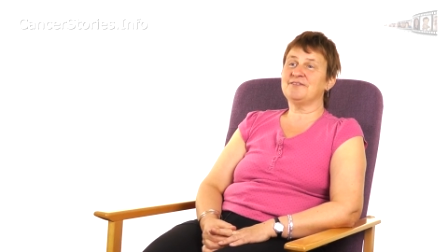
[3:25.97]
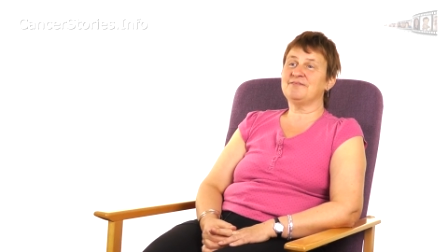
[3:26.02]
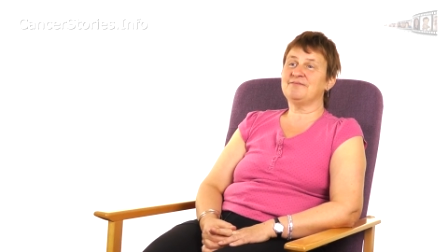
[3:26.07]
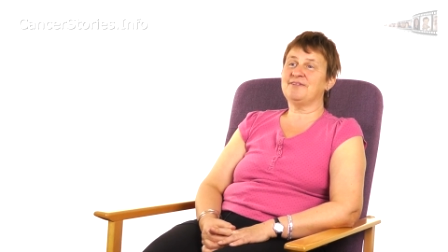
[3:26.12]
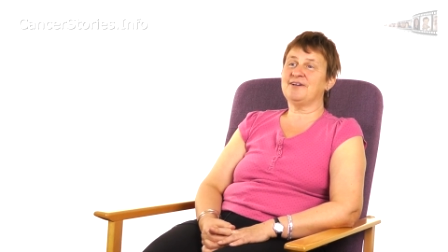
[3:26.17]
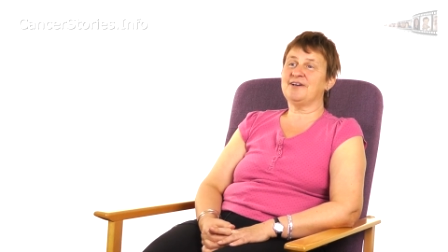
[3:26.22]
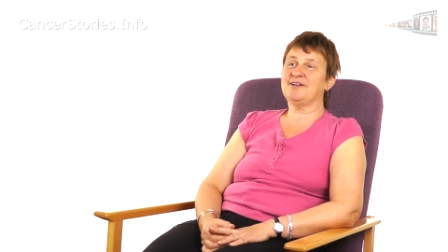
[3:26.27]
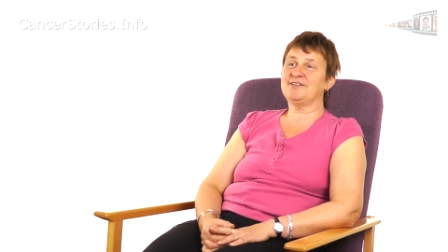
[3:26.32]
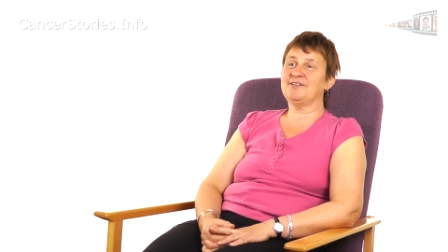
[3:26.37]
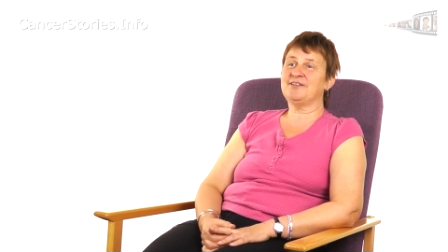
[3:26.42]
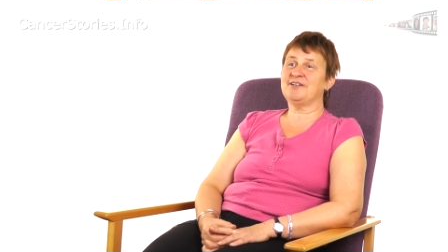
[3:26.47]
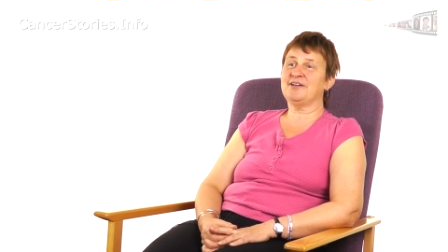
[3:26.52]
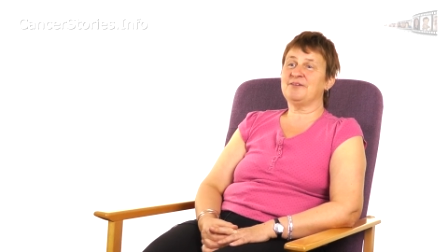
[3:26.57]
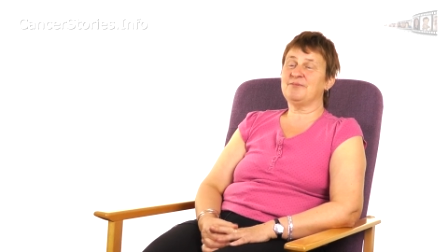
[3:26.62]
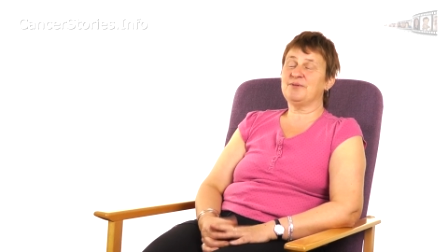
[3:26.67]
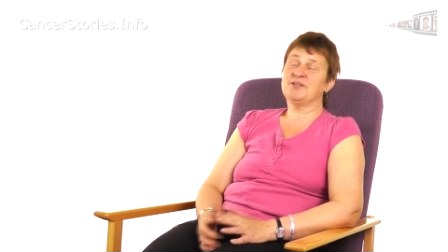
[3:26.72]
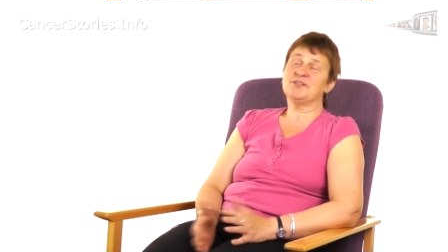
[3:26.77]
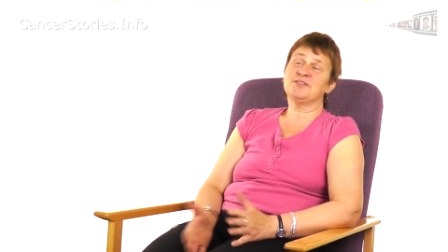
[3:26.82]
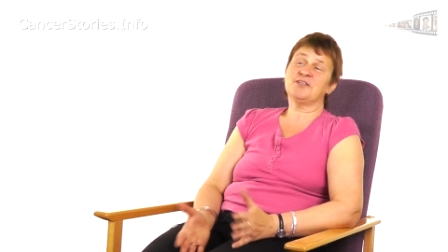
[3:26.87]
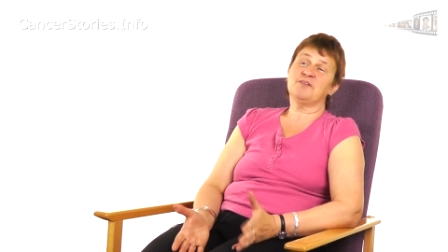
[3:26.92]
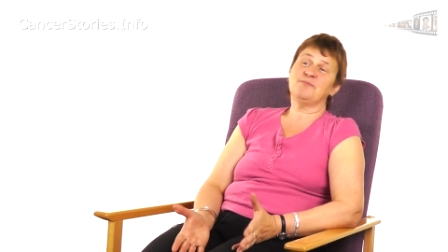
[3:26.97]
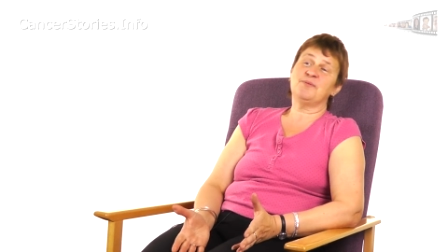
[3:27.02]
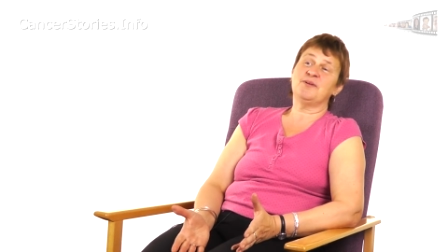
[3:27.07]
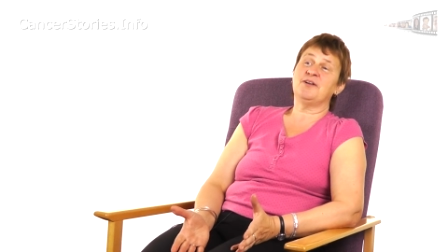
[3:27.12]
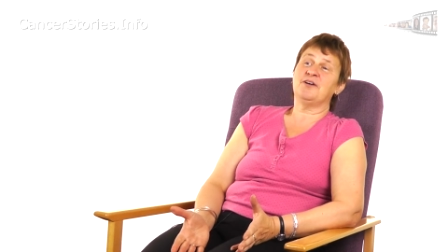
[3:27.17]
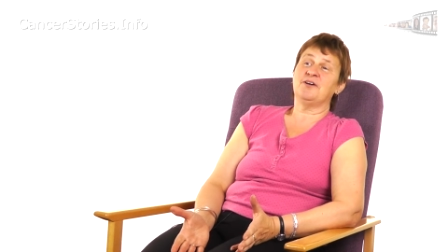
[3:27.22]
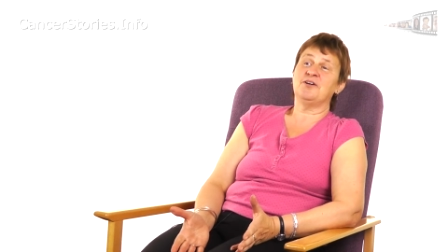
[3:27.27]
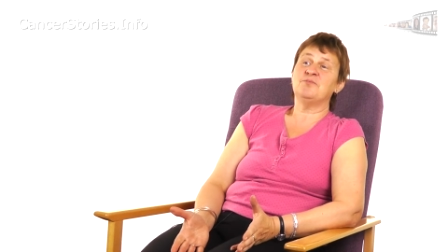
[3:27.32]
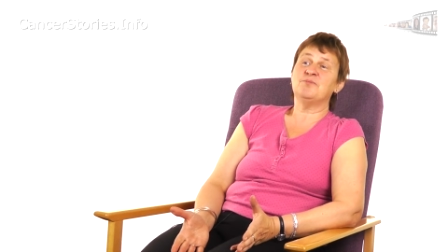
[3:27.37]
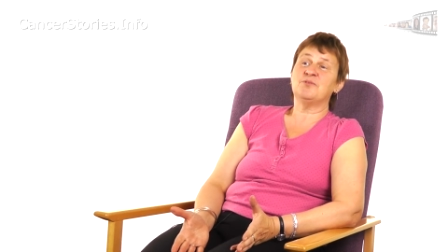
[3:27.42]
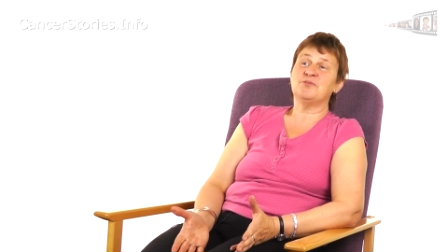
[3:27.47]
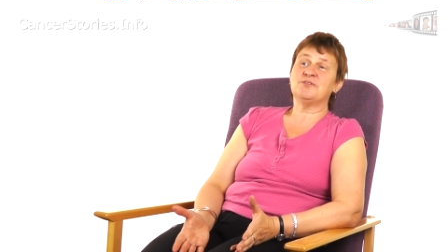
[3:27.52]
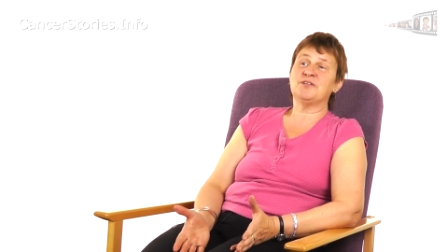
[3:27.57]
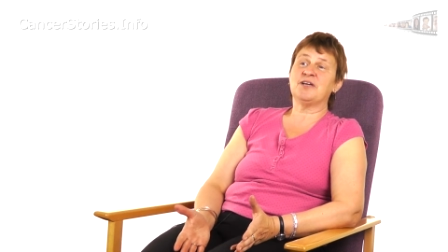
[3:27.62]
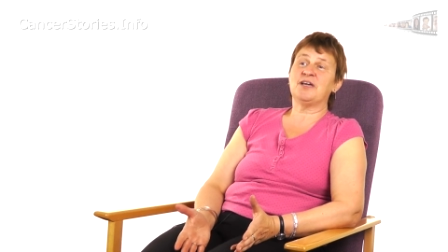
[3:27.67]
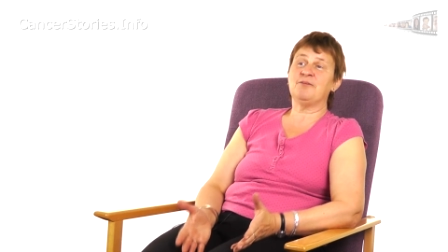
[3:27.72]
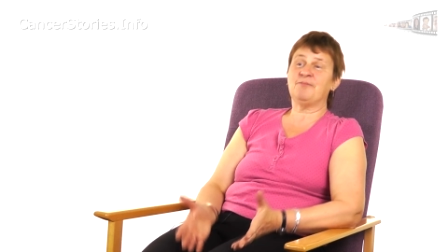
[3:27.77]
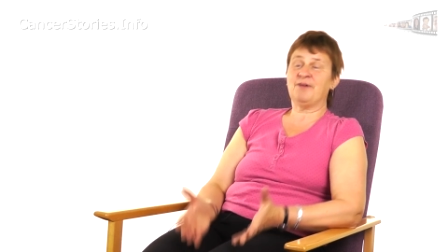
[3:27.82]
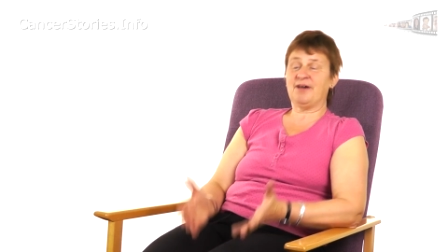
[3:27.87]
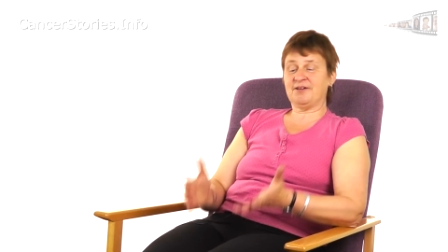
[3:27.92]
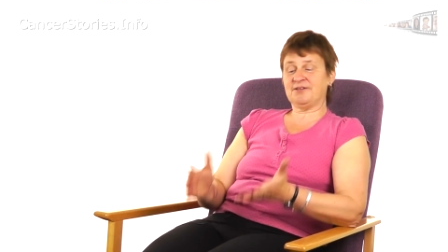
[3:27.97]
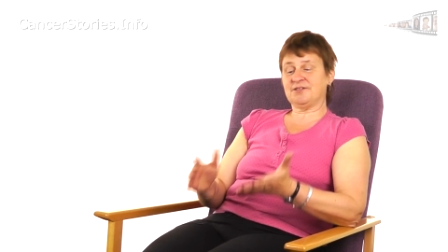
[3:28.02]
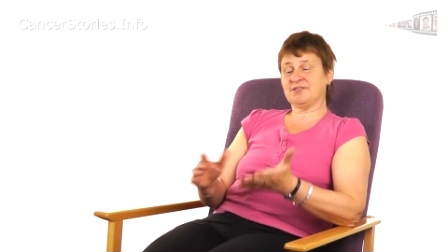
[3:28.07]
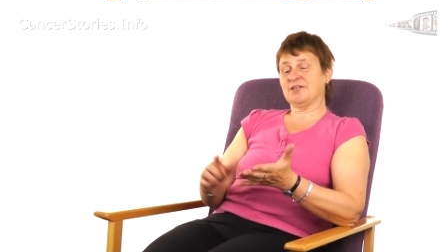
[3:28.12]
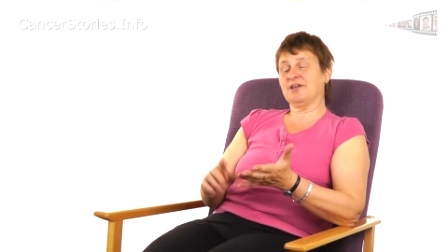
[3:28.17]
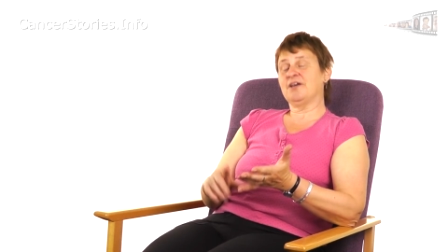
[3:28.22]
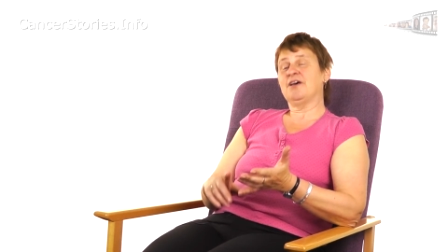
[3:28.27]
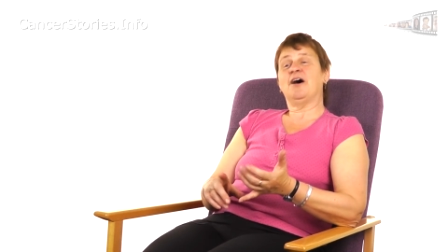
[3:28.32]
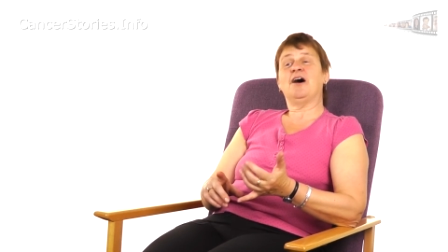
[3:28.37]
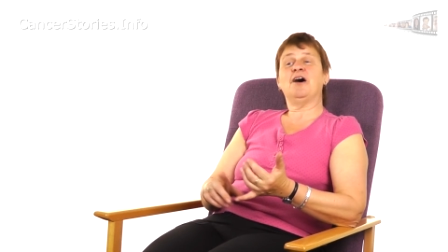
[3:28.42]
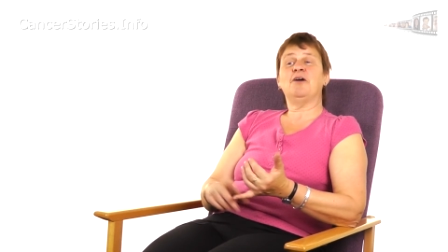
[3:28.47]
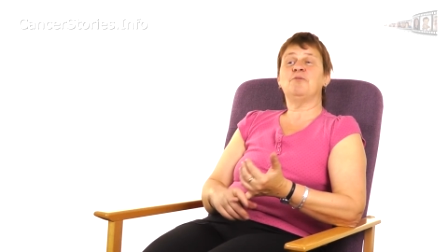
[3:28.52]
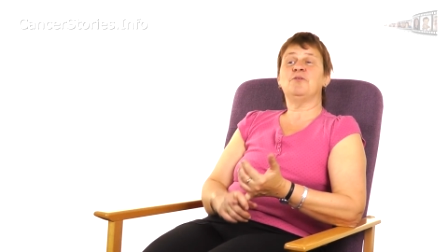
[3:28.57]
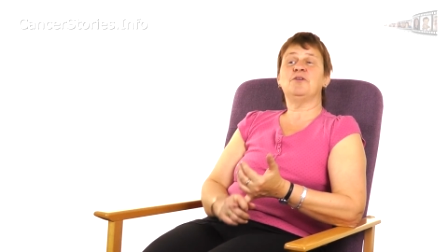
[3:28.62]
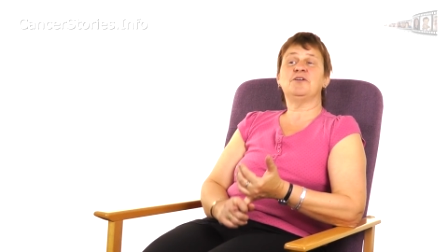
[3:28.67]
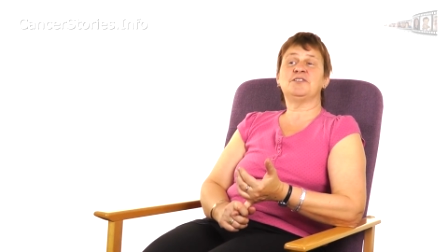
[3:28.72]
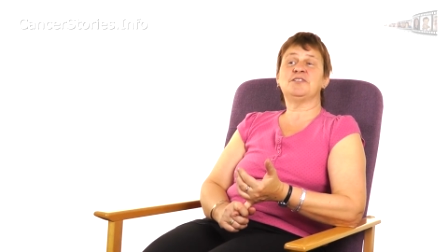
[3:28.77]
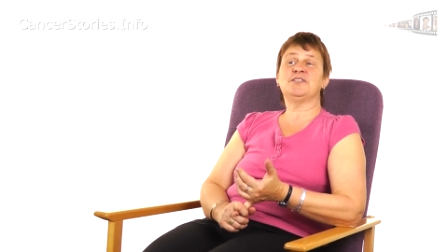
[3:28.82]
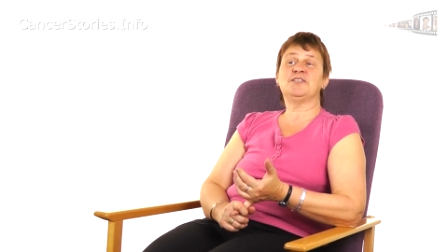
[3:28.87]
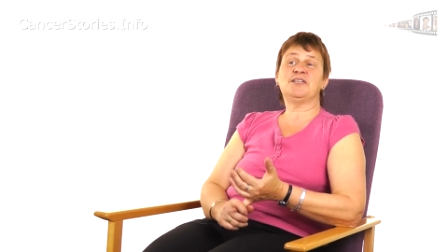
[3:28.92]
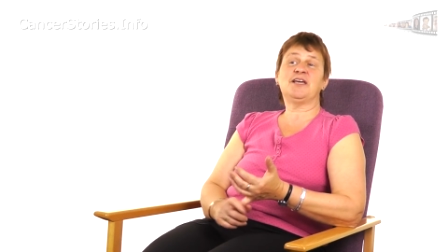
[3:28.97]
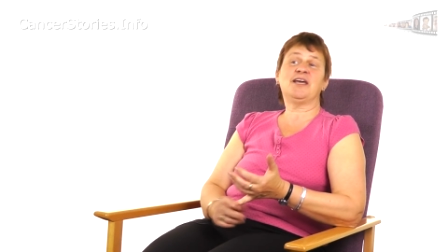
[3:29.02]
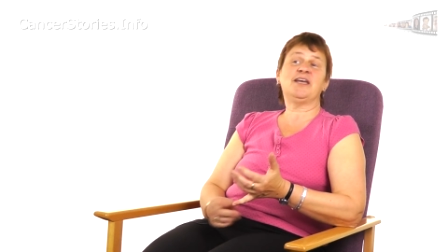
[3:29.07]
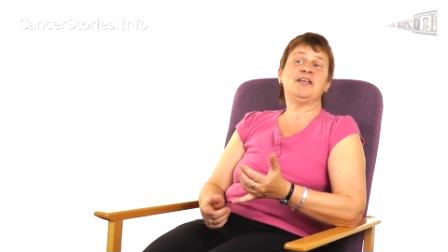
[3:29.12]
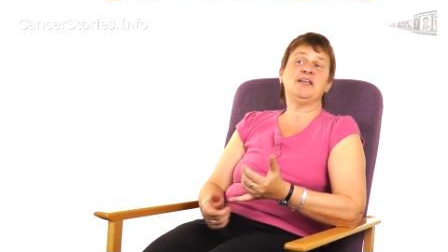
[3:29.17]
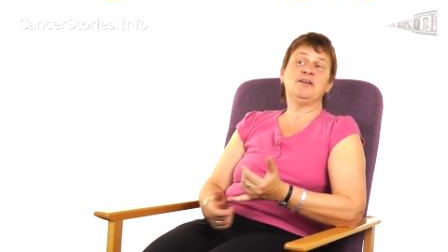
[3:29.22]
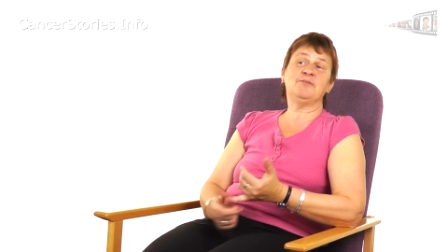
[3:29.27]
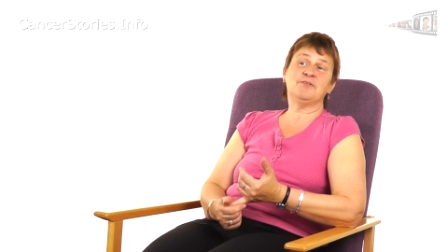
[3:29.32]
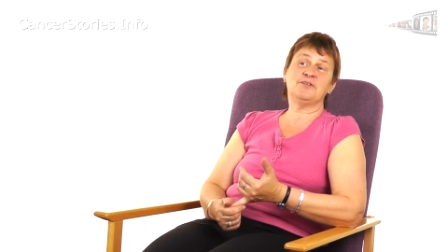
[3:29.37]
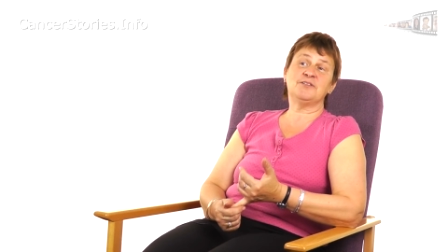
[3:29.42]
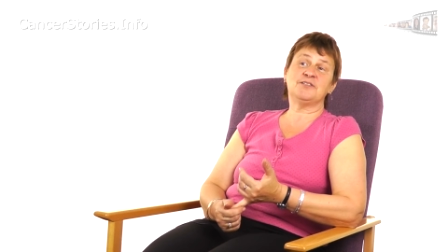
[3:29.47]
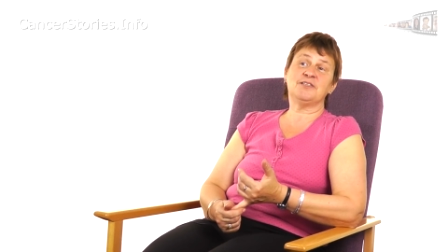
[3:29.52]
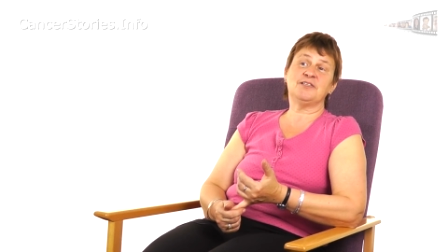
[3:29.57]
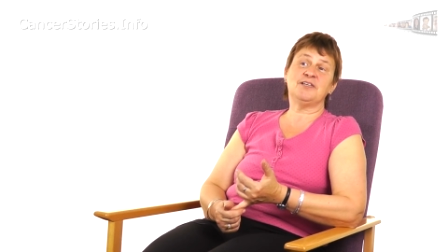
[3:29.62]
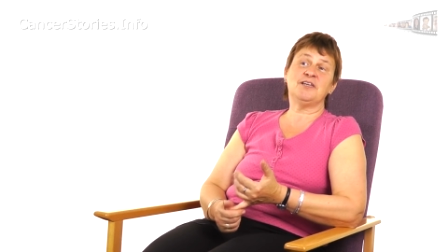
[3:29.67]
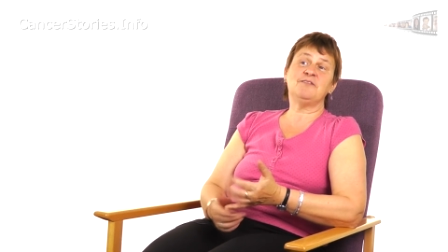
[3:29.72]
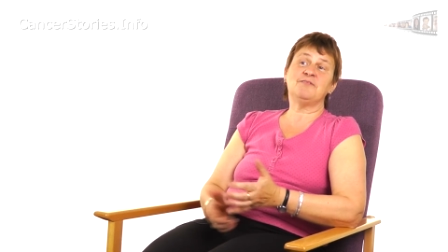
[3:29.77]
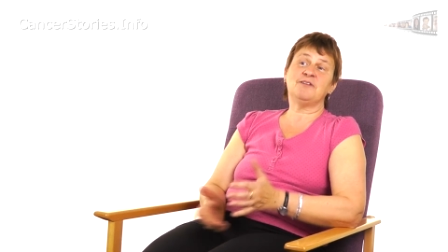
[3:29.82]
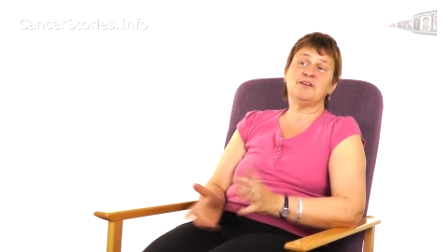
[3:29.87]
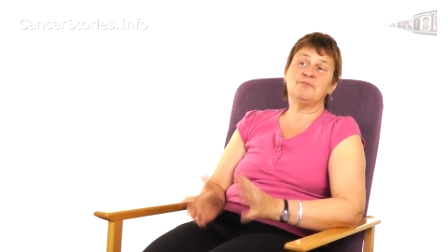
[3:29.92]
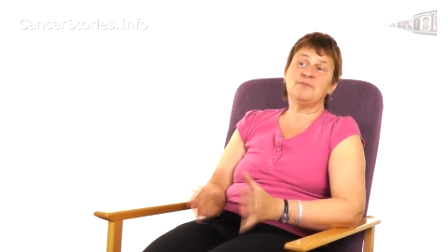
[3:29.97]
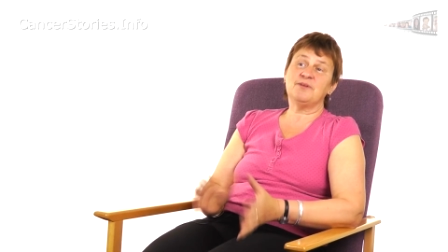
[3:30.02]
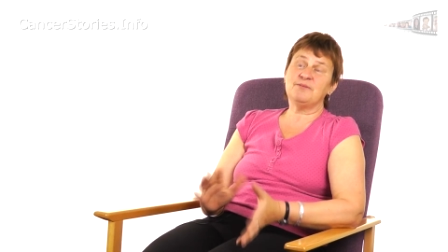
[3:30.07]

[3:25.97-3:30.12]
In fact, because I've been at home all day, whereas I worked in the day and he worked in the evening,